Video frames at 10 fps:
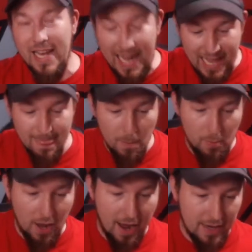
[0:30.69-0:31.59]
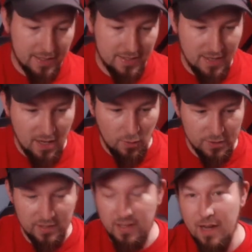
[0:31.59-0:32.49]
and in the box
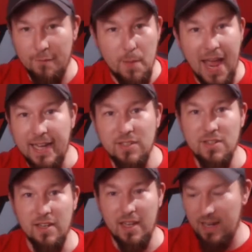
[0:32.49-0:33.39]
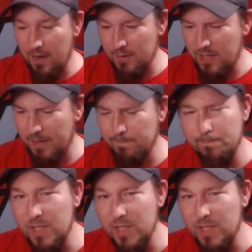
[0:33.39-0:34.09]
was a lot of packaging, and I was like,